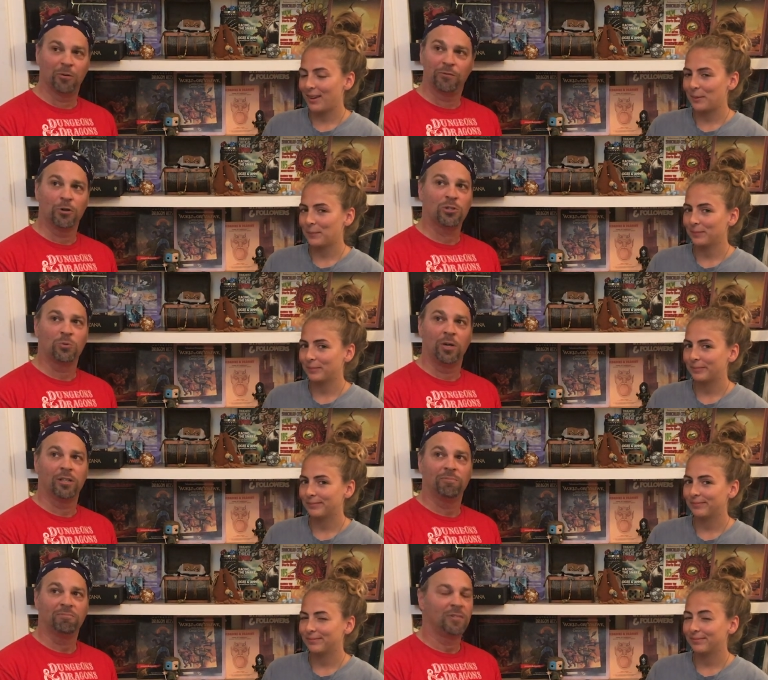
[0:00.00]
Speaker 1: first
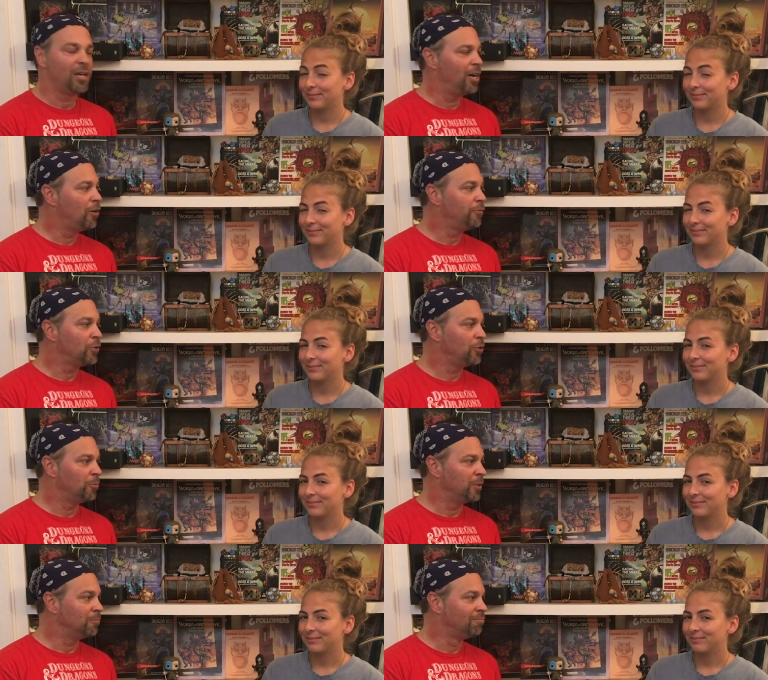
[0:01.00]
one, elf or
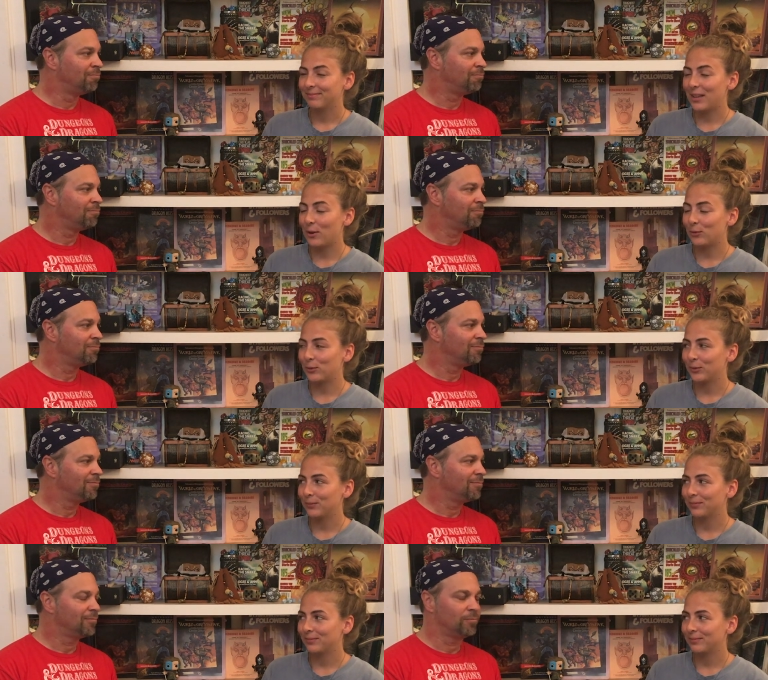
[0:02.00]
human? Elf.
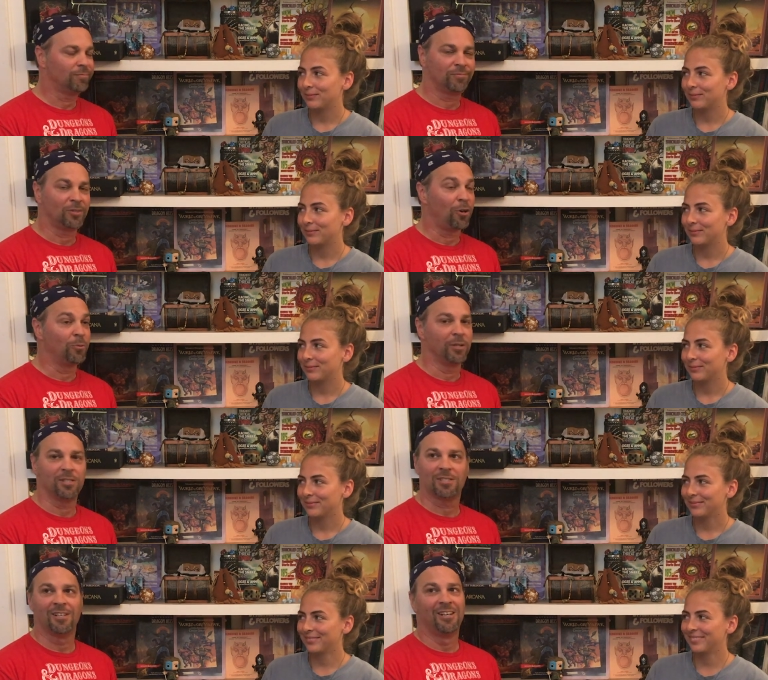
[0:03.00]

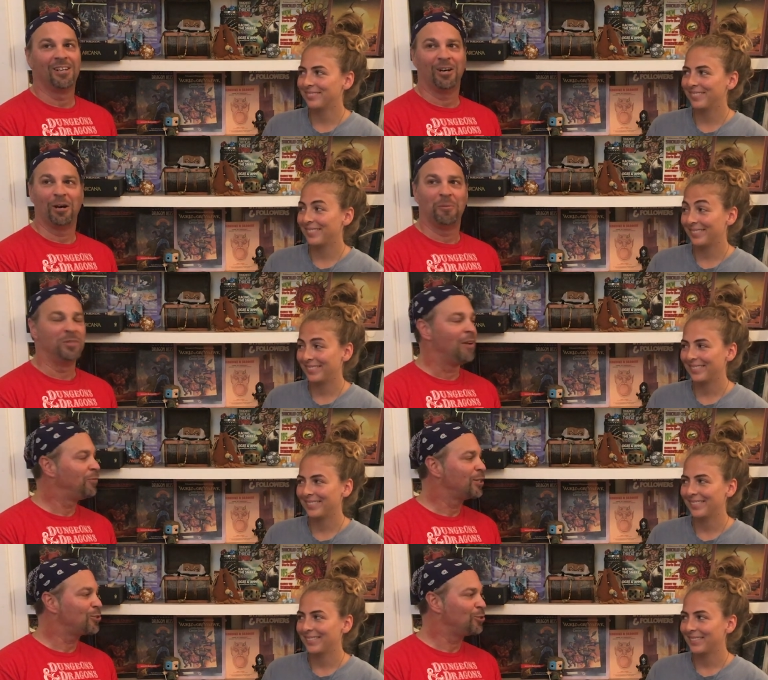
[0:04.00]
Always. Um,
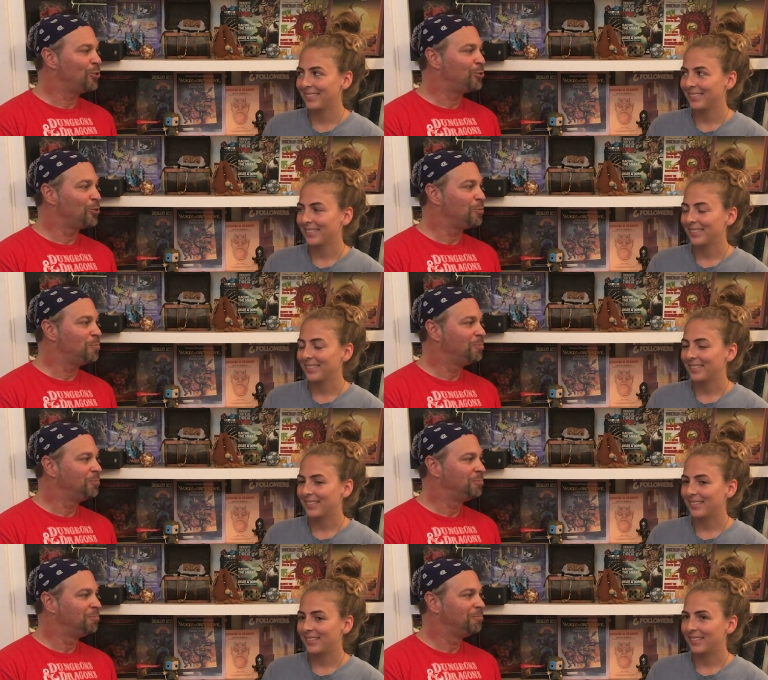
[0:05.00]
Netflix or YouTube?
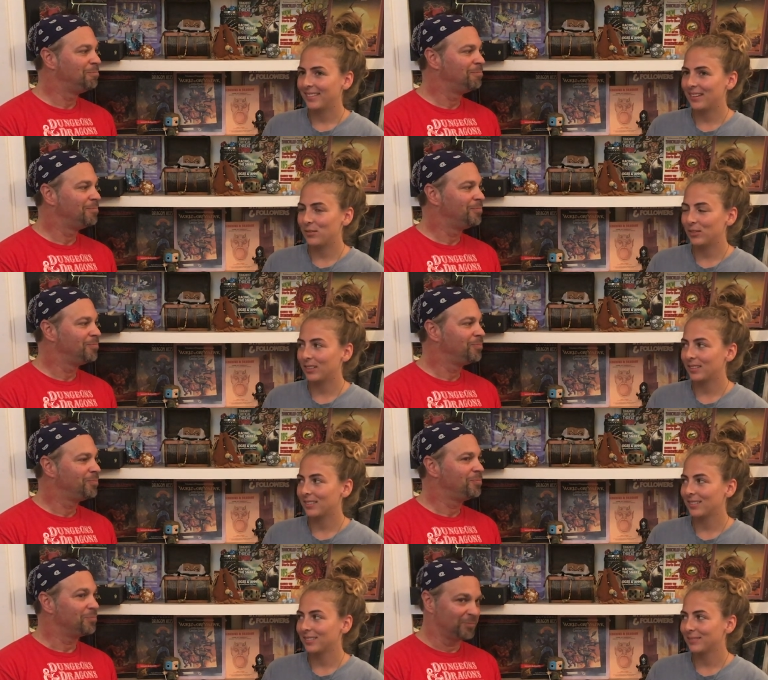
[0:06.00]
Speaker 2: Netflix.
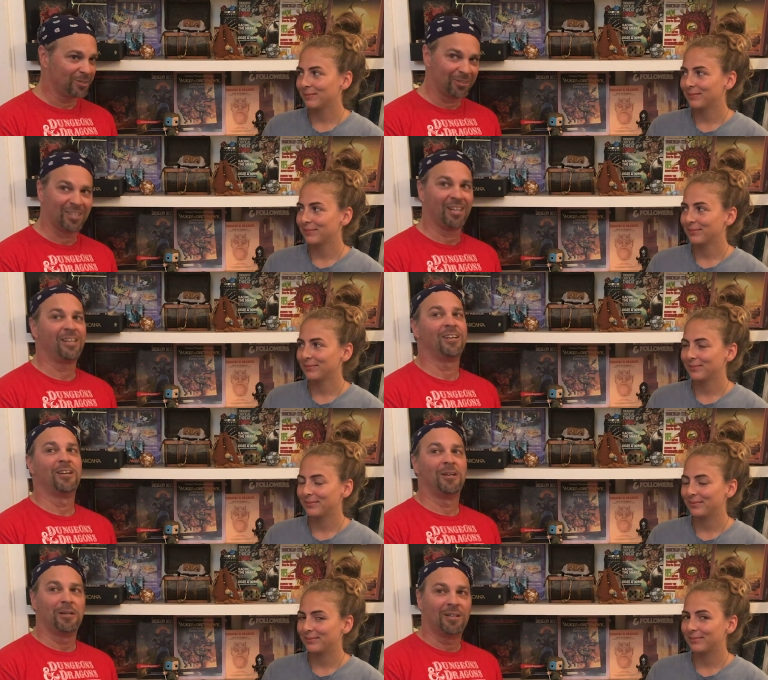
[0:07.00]
Speaker 1: Okay.
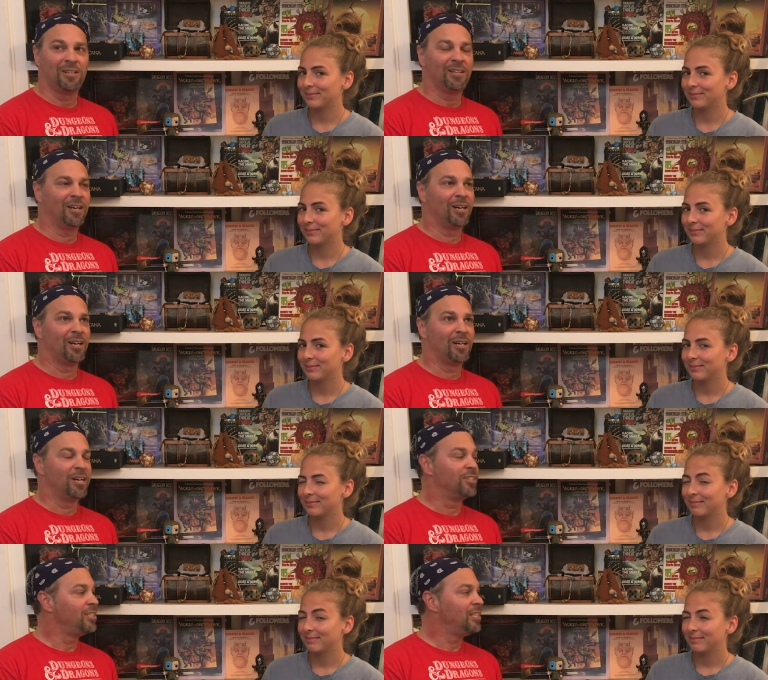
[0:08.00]
Uh,
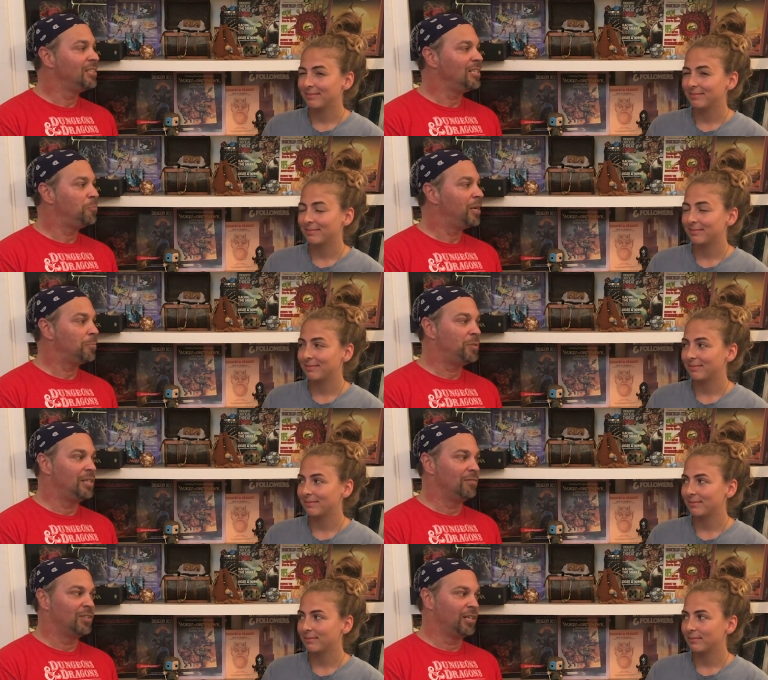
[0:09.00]
a D and D pet
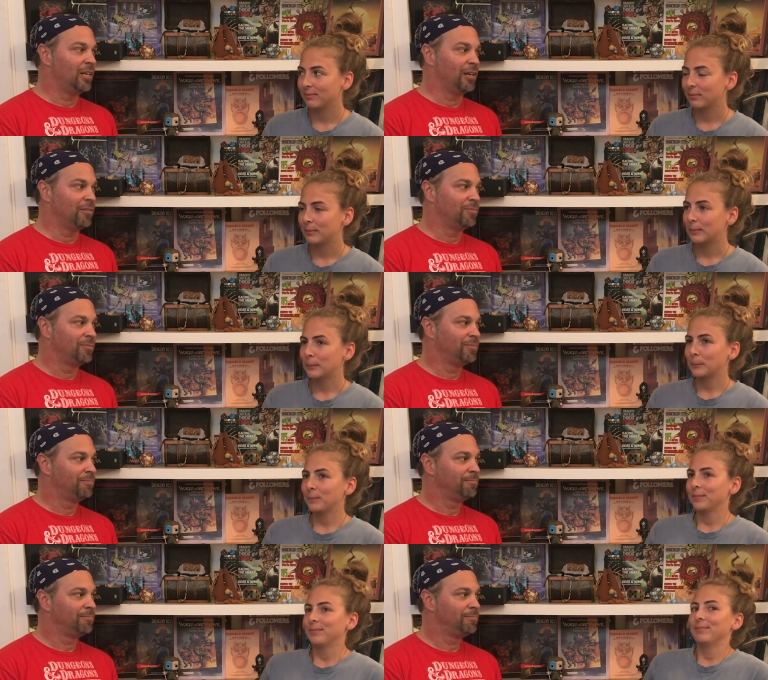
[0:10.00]
peeve that you have?
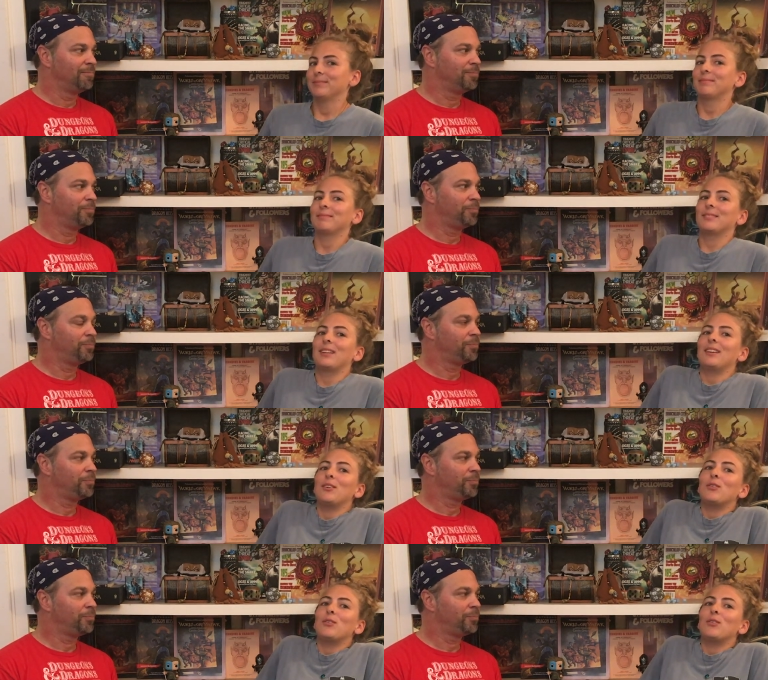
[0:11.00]
Oh